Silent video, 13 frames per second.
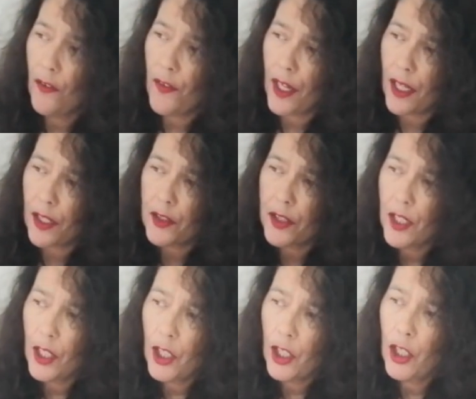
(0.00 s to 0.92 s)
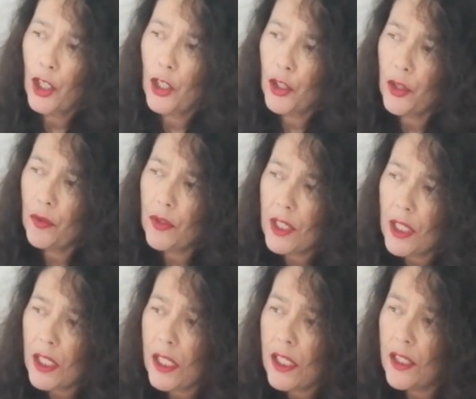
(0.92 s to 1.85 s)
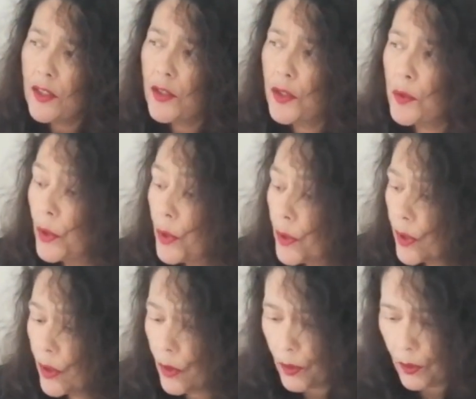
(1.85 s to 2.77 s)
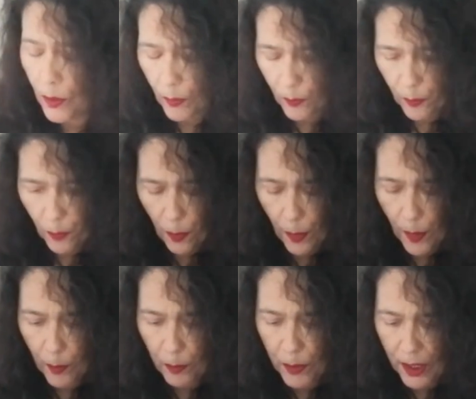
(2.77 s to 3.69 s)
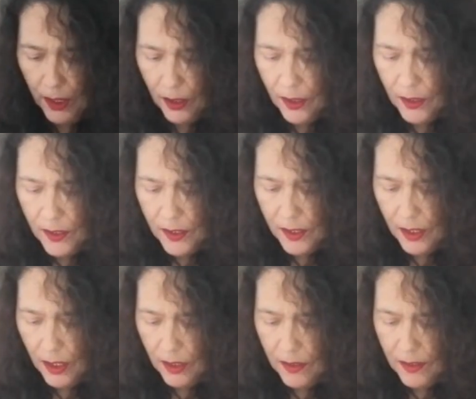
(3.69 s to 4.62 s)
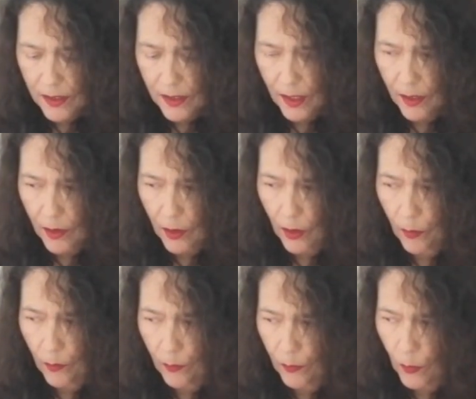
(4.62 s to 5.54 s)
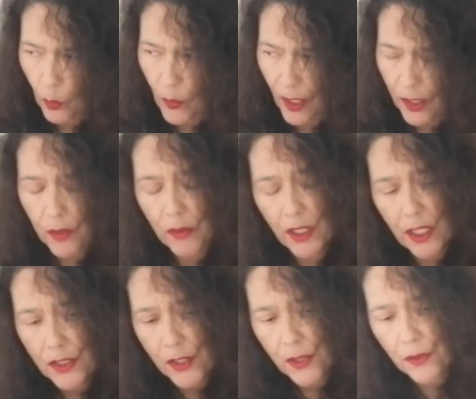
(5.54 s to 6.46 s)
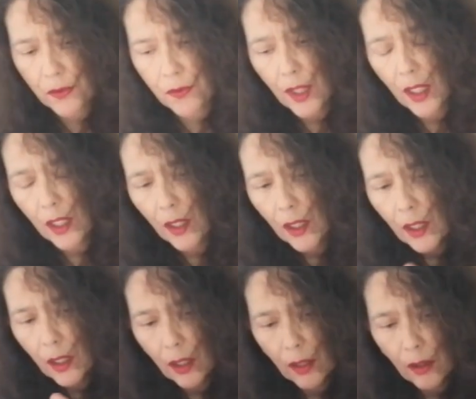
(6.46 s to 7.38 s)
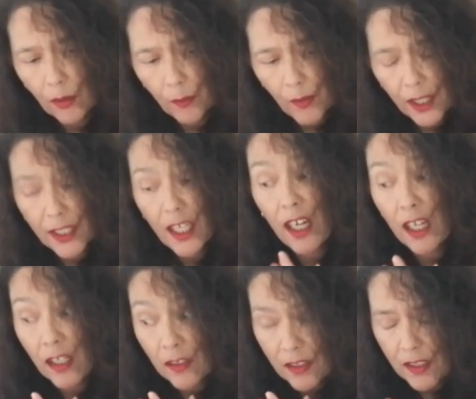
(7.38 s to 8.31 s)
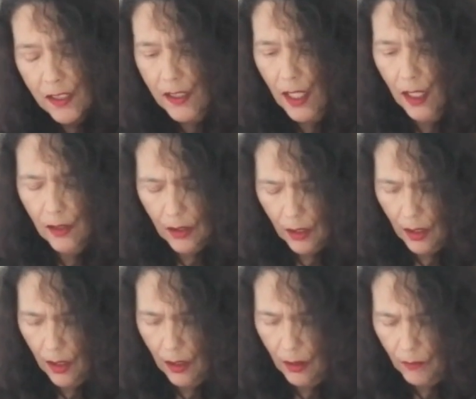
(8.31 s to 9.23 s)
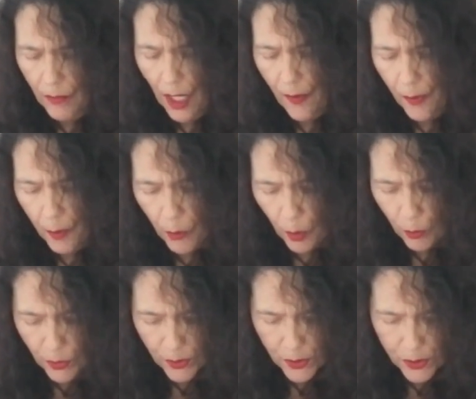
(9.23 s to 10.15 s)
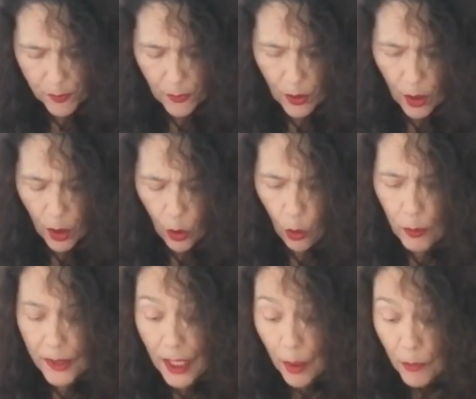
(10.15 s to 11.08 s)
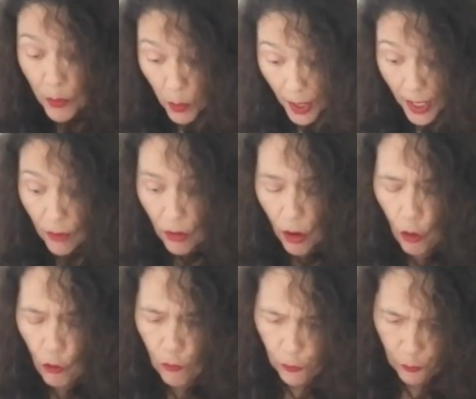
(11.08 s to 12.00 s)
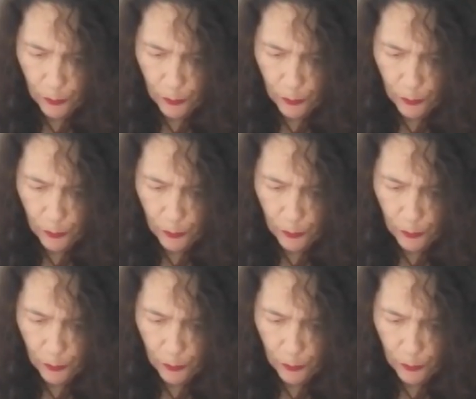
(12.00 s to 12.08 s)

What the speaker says: that you need to work on, because it's, or that you need to enhance at the moment or become aware of.